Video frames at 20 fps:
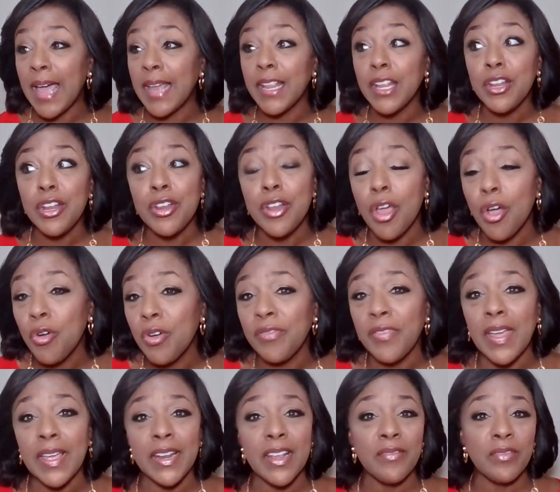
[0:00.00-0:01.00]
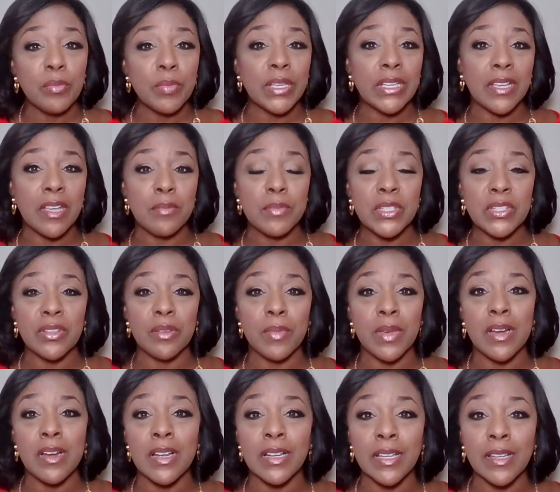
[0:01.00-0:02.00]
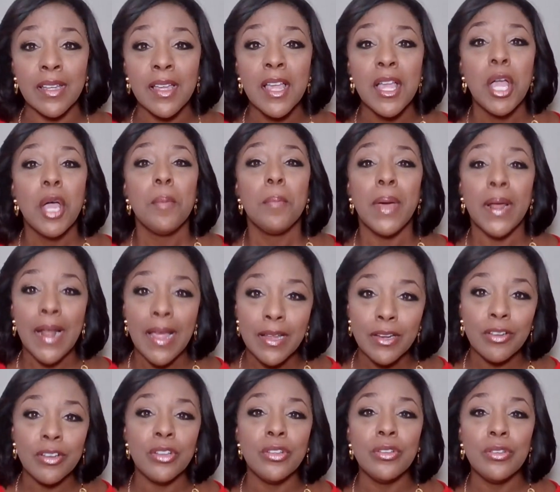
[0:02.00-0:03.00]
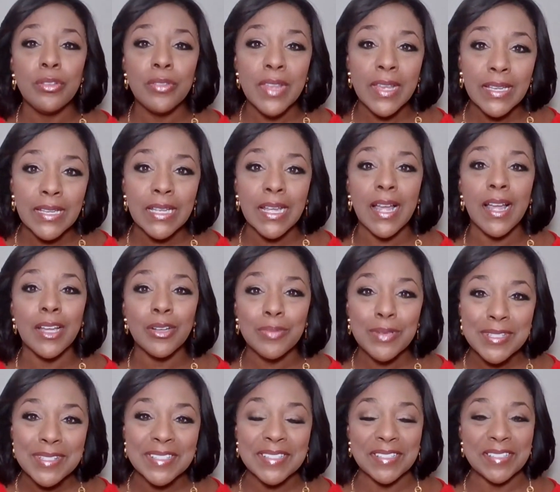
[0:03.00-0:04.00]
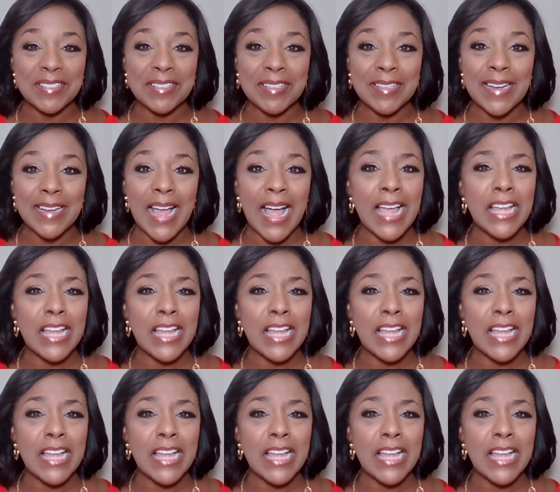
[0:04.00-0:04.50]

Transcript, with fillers: I didn't know if I'd ever become Miss America, but I knew that God was good.